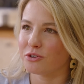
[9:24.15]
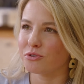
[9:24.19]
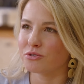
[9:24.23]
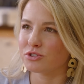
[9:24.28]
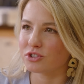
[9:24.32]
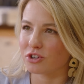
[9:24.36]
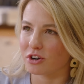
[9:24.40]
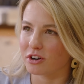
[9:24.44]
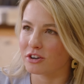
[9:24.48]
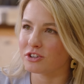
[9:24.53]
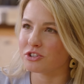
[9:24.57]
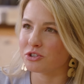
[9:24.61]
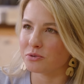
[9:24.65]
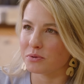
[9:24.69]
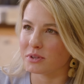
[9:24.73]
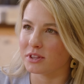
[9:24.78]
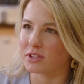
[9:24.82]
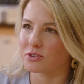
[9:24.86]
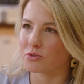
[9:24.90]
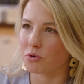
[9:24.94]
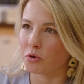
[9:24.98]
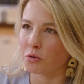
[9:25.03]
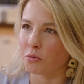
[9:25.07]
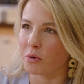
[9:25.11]
who started doing
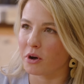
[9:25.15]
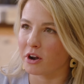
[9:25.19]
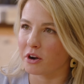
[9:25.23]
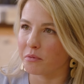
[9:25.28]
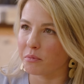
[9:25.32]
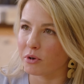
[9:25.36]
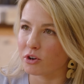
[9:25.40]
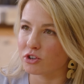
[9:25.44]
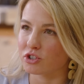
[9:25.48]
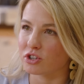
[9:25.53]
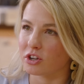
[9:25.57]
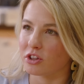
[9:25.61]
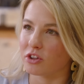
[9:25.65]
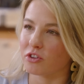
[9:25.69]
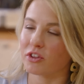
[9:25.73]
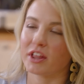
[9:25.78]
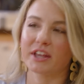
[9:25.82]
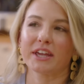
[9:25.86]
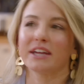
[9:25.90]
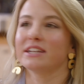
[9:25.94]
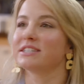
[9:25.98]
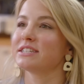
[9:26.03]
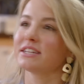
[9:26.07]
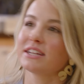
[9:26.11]
this cold water immersion they're
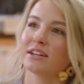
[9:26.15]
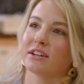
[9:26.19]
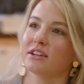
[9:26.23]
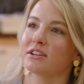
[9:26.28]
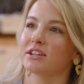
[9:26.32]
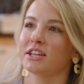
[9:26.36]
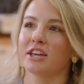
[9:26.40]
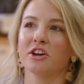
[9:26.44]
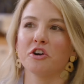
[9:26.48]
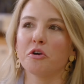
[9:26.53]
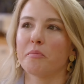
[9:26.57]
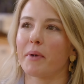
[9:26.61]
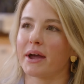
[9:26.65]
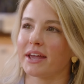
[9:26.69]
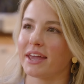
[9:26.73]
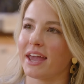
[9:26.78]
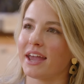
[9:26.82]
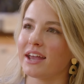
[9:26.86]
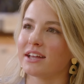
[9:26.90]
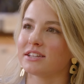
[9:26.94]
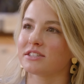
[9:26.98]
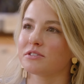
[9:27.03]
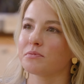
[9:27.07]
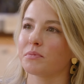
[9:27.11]
like it didn't kill my
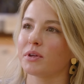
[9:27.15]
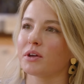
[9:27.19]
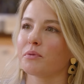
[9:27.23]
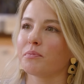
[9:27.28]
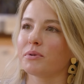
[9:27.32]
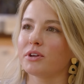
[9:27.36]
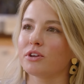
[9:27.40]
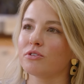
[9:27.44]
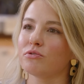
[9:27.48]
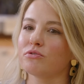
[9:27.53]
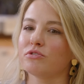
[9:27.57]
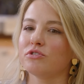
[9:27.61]
gains i'm like but you,